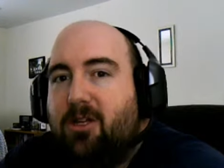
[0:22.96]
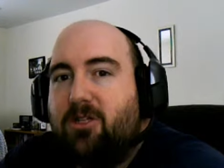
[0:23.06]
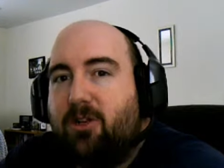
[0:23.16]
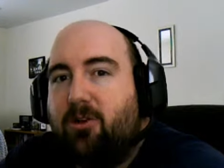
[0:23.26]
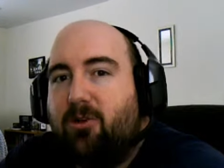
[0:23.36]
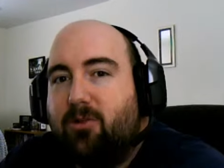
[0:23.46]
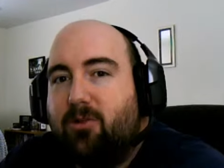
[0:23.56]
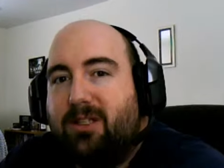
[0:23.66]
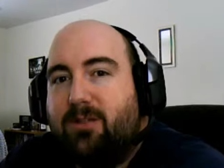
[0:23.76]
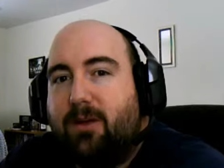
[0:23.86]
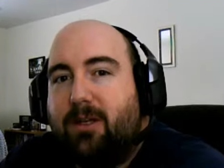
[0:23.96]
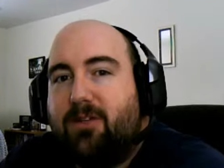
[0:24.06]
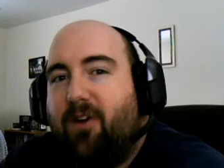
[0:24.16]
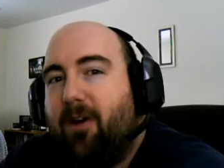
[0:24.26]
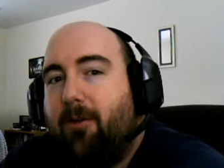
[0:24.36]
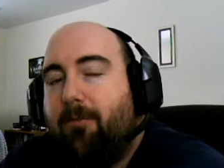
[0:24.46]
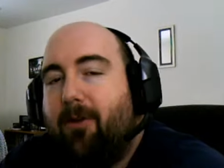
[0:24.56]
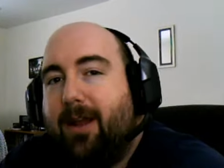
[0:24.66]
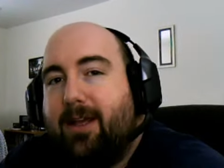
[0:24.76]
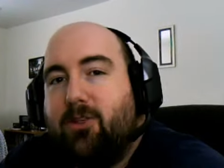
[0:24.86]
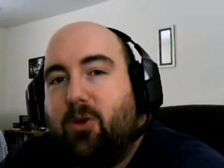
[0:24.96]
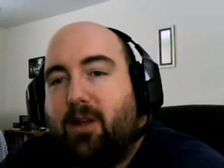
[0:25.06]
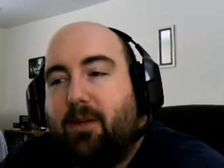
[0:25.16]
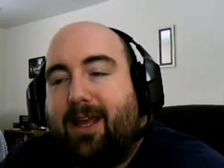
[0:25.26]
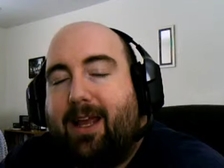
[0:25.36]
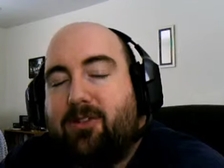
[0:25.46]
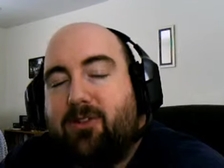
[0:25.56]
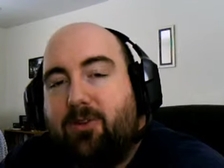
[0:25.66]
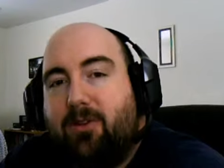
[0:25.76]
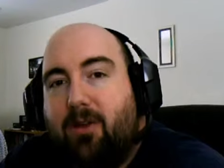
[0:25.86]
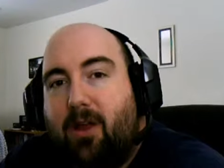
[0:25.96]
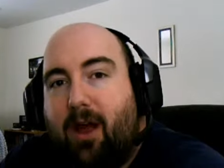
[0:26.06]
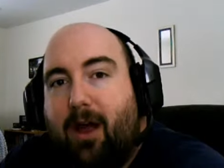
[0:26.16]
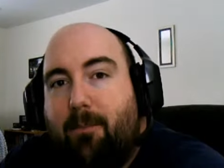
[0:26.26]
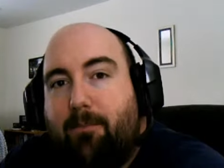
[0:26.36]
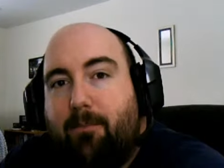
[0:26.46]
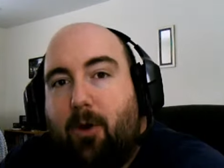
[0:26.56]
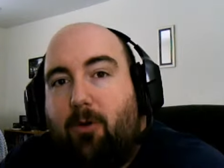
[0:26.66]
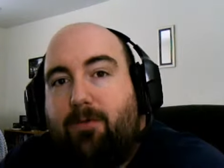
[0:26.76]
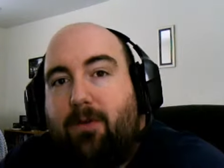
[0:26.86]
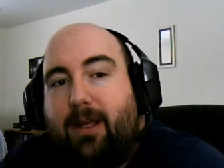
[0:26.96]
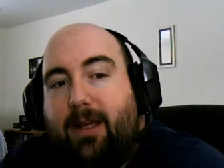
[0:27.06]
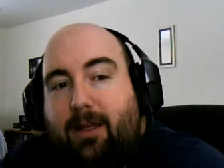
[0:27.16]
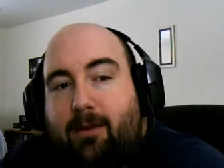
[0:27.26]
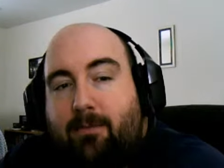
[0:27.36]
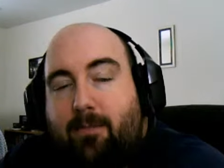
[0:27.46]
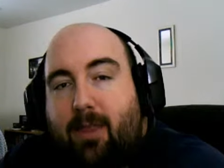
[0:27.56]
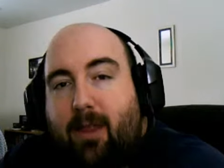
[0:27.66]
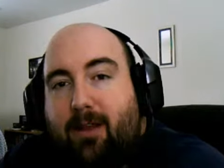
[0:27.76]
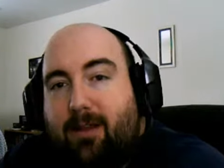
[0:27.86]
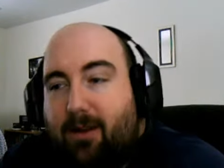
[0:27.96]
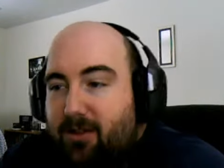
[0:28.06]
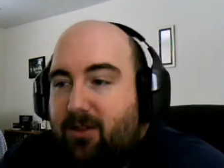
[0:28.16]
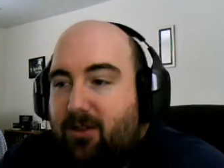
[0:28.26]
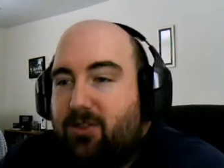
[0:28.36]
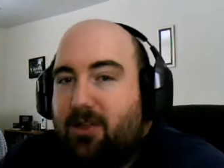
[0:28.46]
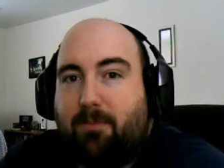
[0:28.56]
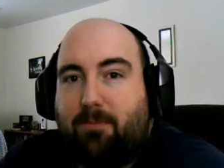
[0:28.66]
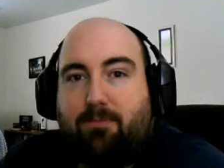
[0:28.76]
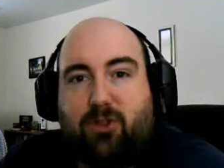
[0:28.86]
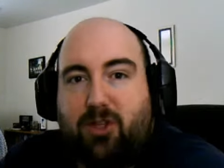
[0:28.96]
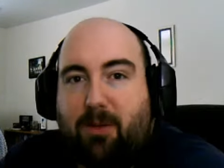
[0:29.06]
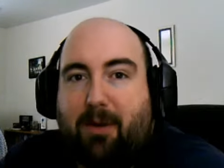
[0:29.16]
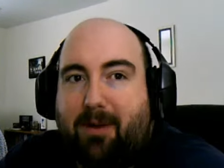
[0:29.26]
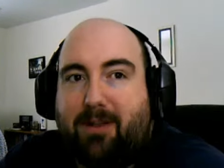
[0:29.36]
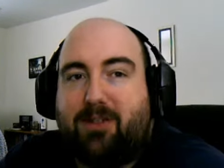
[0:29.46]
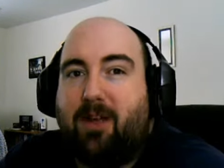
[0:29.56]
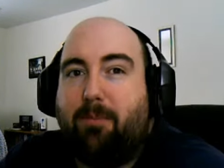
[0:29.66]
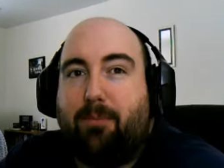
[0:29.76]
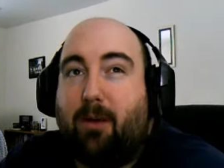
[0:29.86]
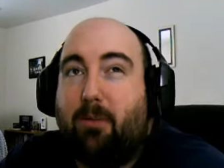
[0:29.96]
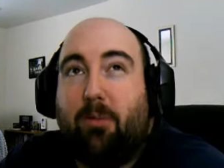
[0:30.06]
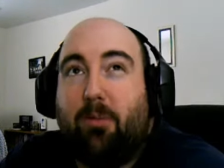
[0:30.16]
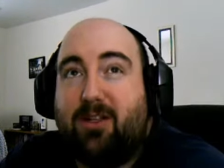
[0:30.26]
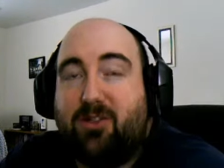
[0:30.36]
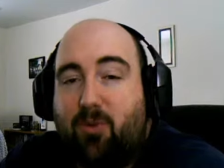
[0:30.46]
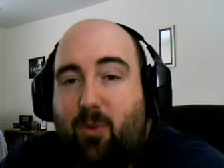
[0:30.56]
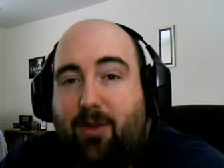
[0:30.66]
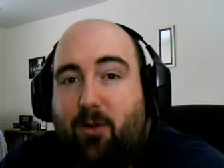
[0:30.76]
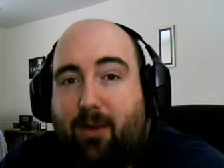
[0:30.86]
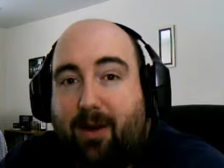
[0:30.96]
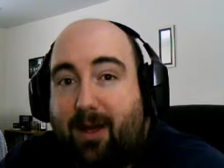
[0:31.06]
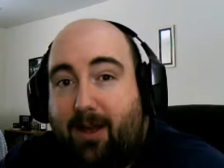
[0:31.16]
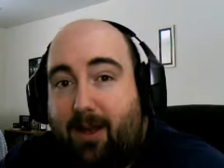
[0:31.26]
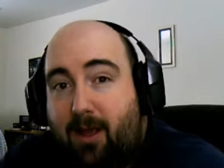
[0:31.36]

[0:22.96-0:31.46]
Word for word: So this week's Firearm Friday is going to be canceled. Um, hopefully, there, there's some chipping mess up probably because of the weather or whatnot.